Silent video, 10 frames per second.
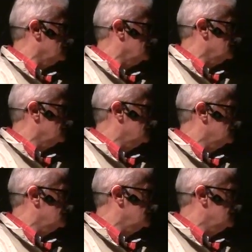How many
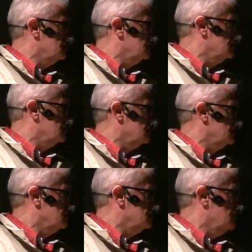bowls do you do
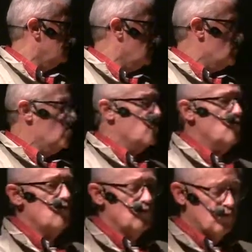a year? Ooh.